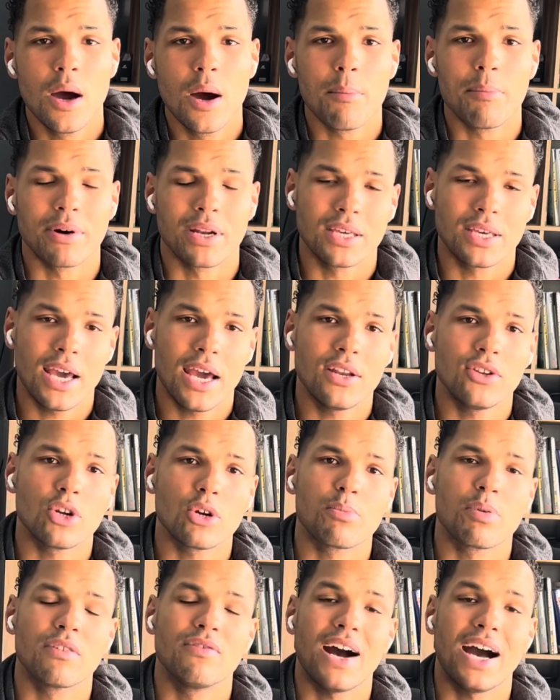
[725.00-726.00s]
But again, you're
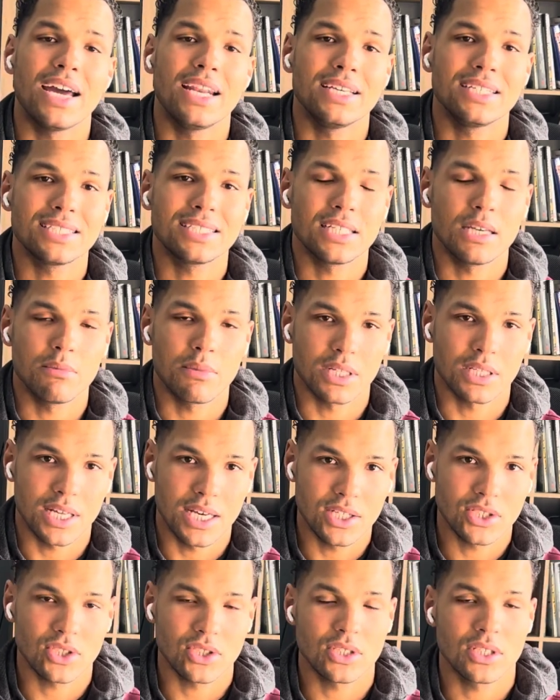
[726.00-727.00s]
providing
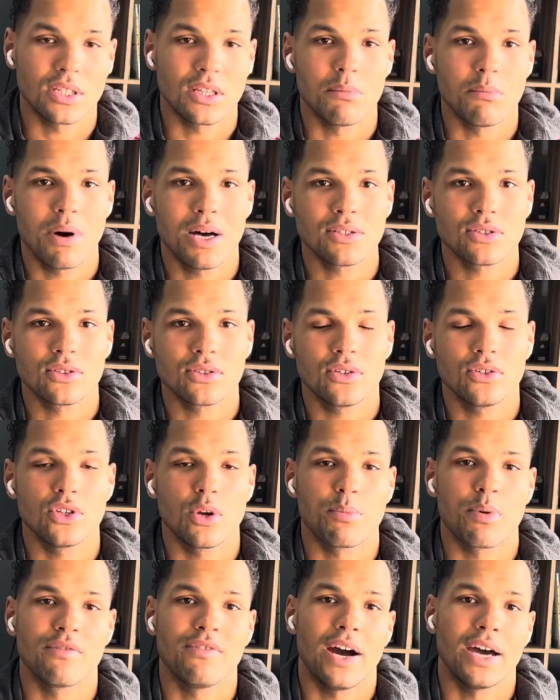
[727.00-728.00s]
stimulation to the muscle, you're
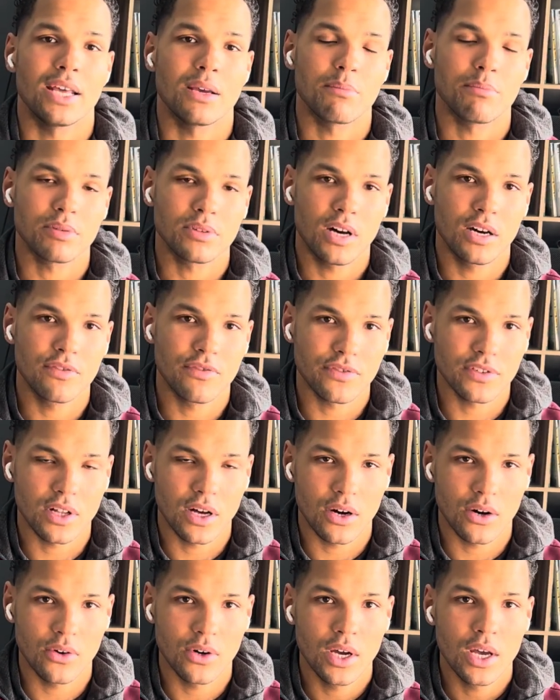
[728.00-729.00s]
providing blood
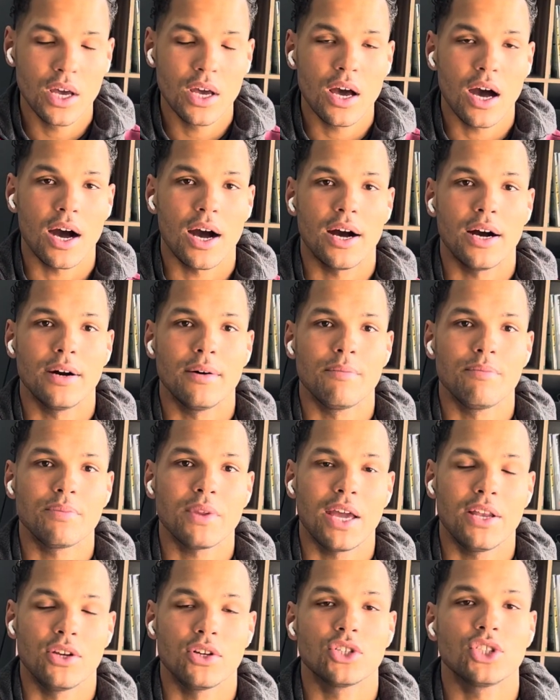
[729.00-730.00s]
flow,
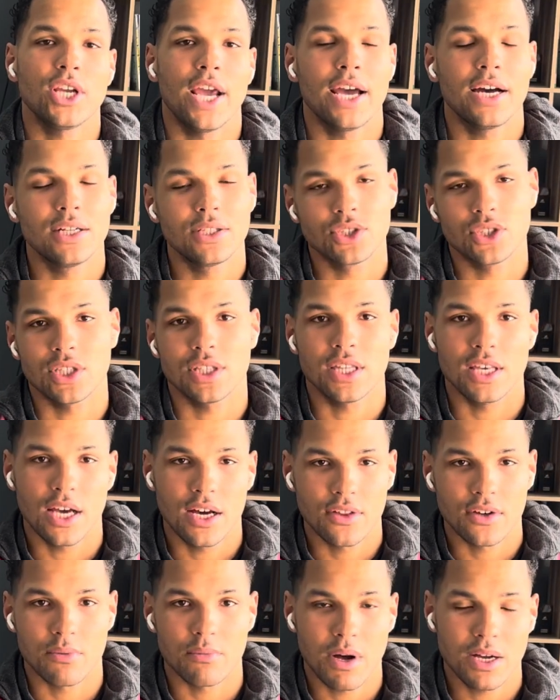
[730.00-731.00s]
and you're challenging the
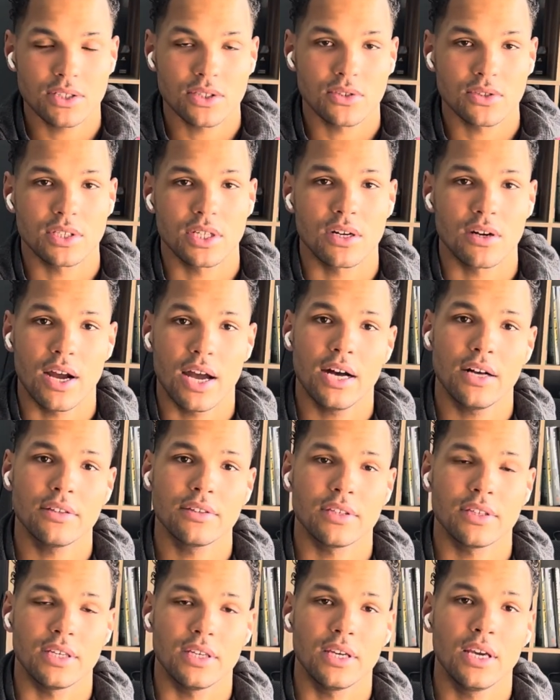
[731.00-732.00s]
other muscles that are
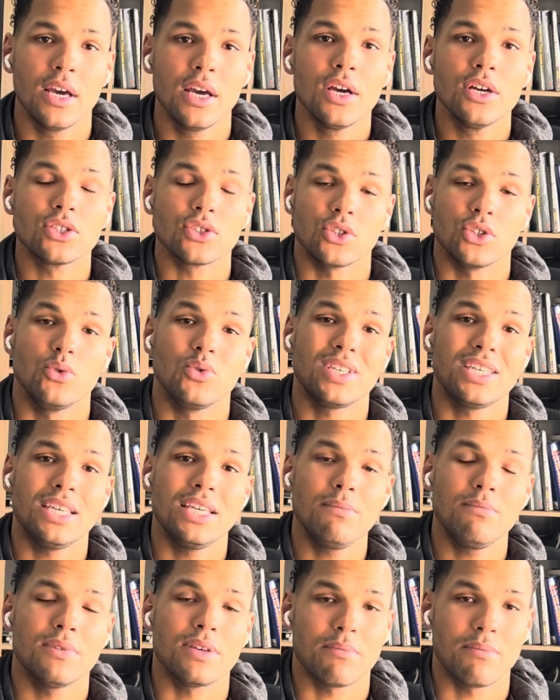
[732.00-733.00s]
healthy so you
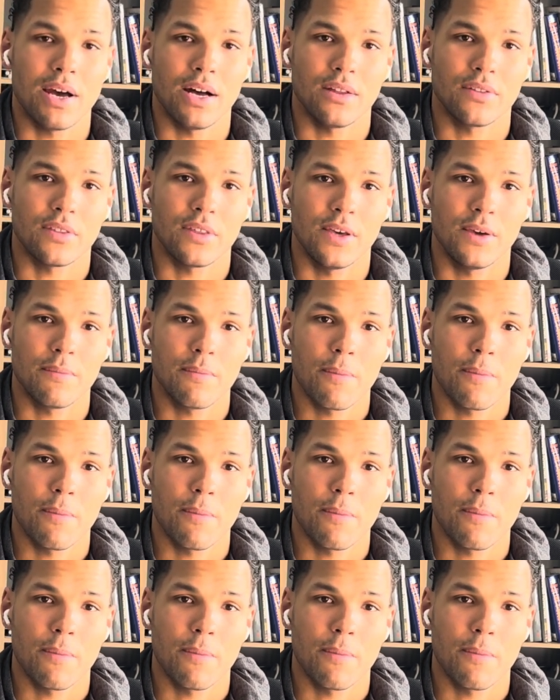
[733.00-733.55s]
keep them healthy.